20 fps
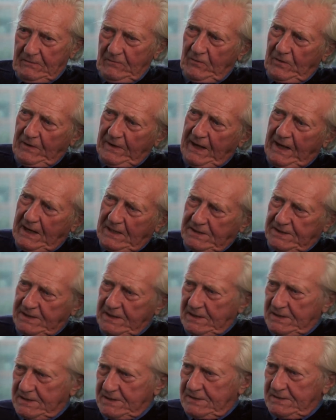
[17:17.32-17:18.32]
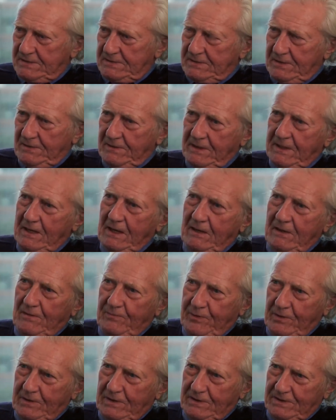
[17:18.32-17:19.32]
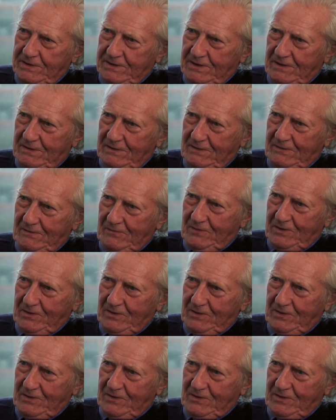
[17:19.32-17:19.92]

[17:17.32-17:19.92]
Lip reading: with access to the Gower Peninsula,